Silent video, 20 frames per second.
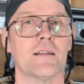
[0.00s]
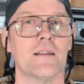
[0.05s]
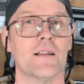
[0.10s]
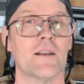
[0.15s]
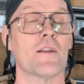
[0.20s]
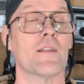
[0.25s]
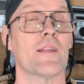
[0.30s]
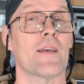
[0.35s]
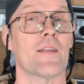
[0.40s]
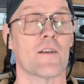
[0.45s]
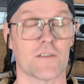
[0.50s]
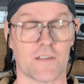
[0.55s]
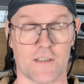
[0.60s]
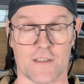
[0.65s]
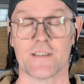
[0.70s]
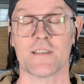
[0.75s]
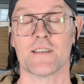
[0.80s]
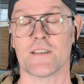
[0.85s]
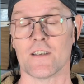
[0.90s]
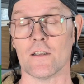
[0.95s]
Clearly there's
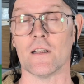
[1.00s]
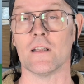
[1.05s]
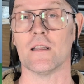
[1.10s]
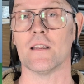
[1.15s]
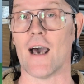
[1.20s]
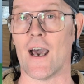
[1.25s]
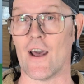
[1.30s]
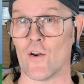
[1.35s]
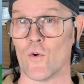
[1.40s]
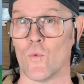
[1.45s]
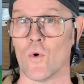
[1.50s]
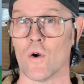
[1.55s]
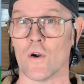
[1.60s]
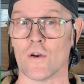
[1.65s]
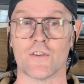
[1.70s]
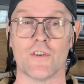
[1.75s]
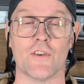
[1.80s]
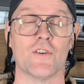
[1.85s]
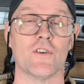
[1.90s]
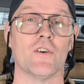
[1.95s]
still a lot of
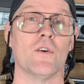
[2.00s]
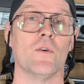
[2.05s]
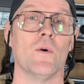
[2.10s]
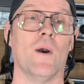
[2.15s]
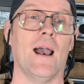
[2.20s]
work to do.